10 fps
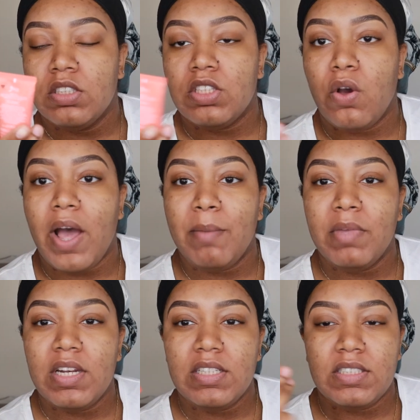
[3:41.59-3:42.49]
So I'm
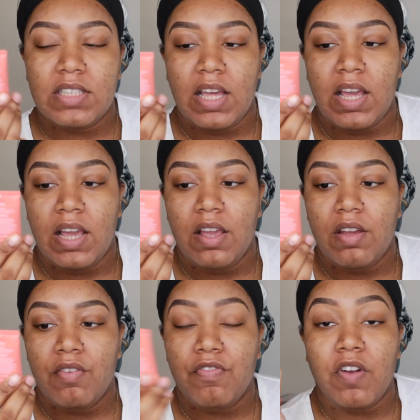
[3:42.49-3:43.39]
gonna
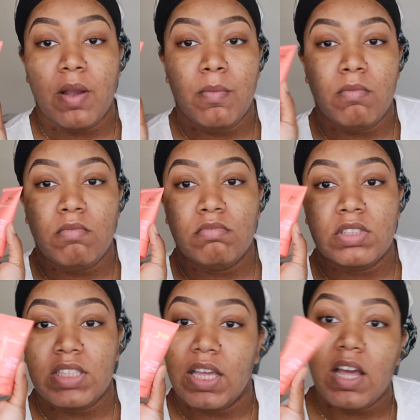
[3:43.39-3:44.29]
say, from
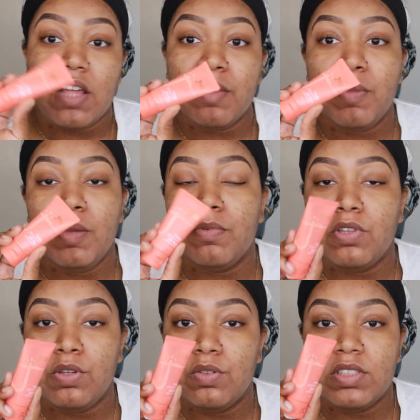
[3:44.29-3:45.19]
seeing other people
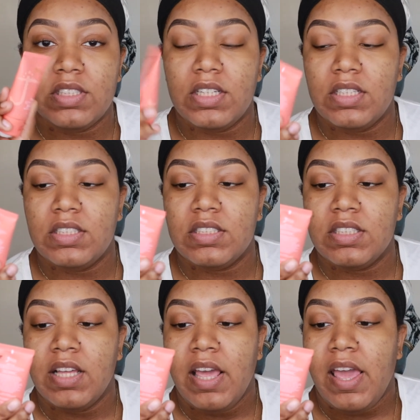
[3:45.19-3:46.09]
use this
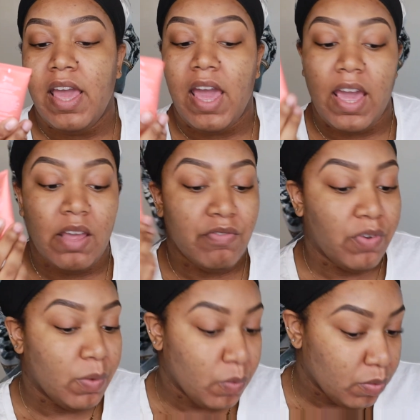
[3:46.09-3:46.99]
and
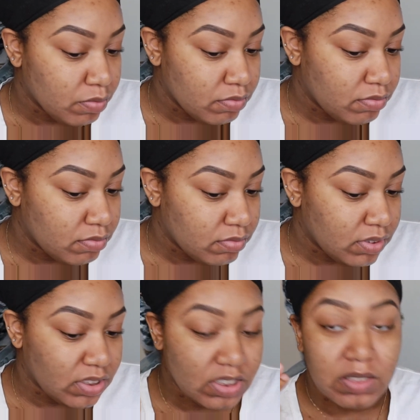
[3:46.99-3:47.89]
from
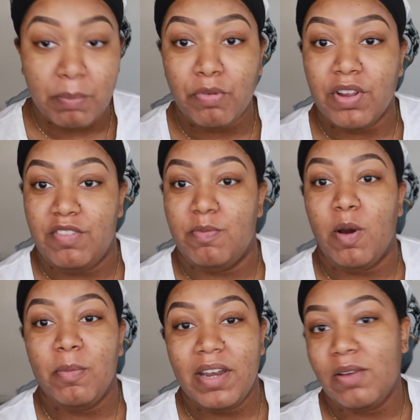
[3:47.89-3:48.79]
just the brief
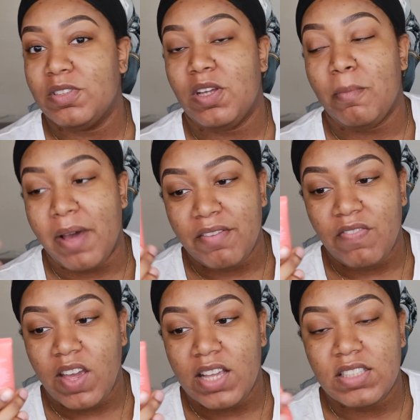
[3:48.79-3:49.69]
moment it was on my
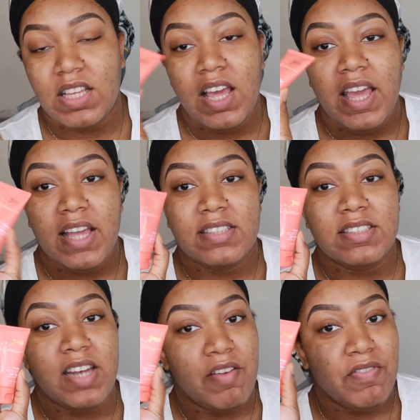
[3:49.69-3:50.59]
face,
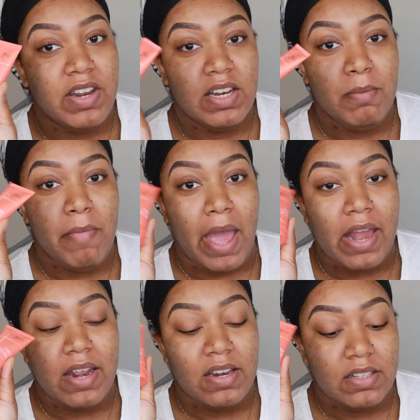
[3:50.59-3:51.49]
it's definitely
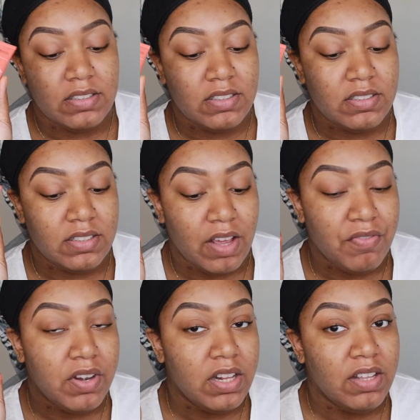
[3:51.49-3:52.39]
matte and it's
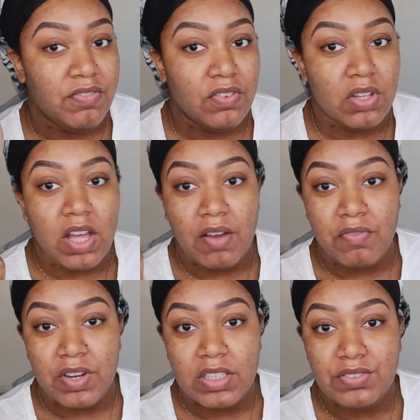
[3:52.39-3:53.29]
definitely full
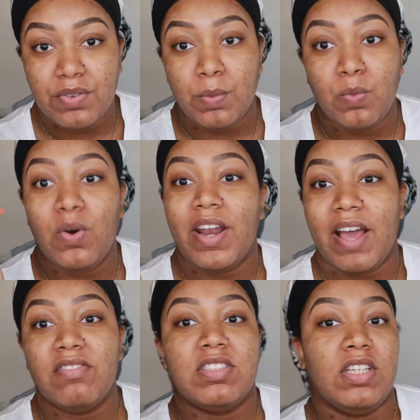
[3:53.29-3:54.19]
coverage from what
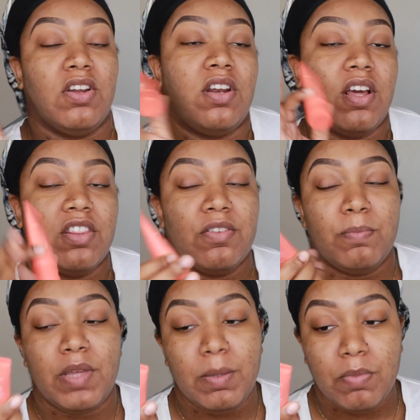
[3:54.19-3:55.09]
I've seen on other
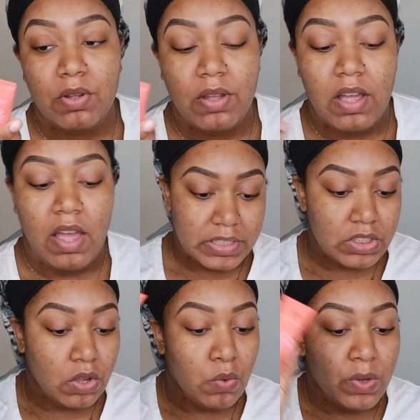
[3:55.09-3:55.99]
people.
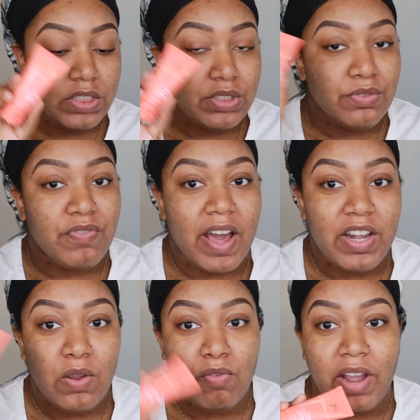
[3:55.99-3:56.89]
So once you
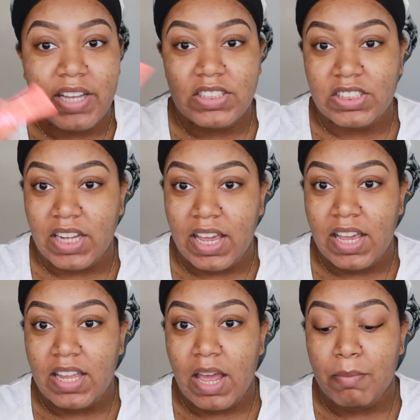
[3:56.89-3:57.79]
find your right
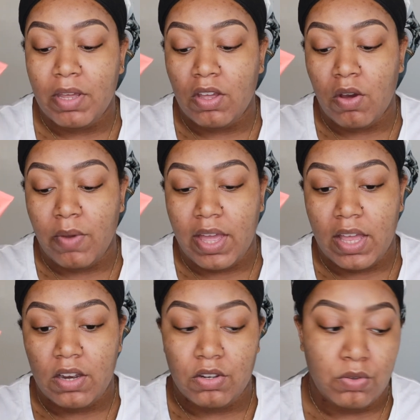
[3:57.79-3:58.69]
shade, I mean, go
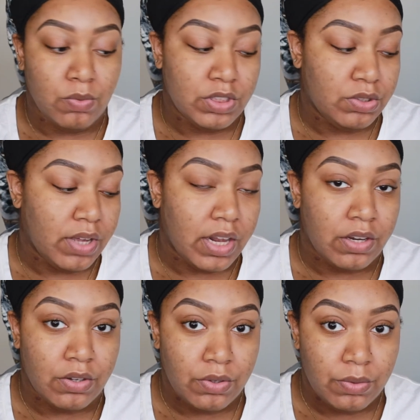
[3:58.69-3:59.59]
ahead and do what you
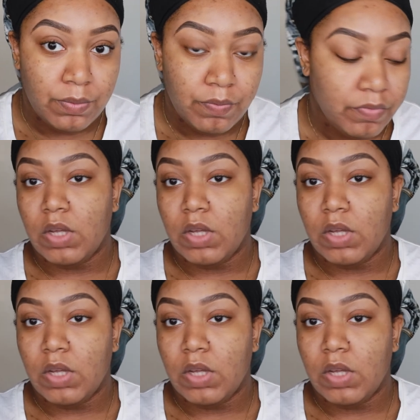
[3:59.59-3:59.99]
gotta do.